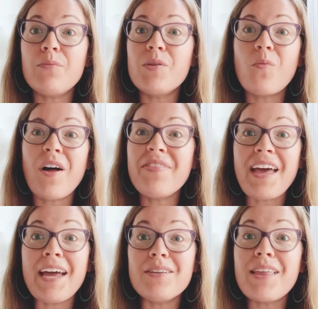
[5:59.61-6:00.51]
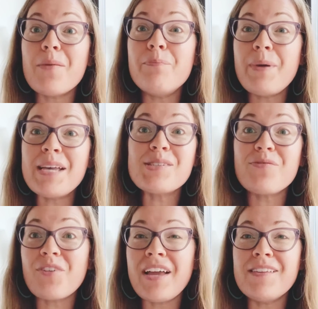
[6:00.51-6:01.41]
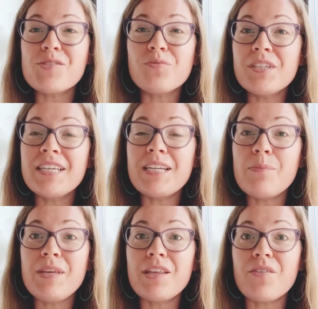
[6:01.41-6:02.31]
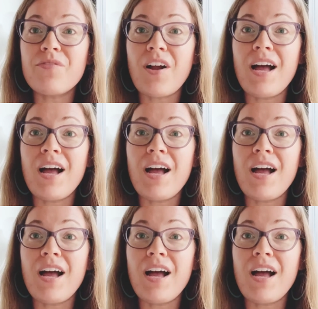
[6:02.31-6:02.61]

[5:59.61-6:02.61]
We want that best friend that's really going to be there for